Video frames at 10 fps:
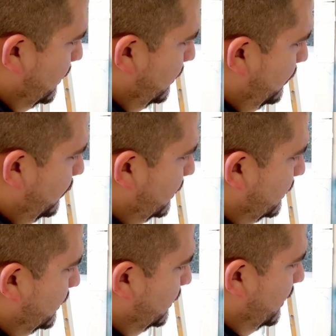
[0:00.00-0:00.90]
You notice
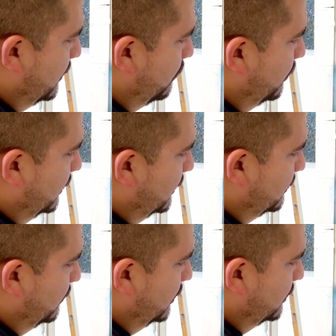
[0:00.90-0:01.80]
here that I don't blend as
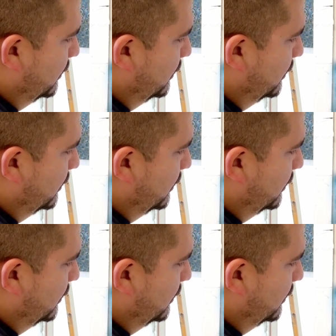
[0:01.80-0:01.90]
much.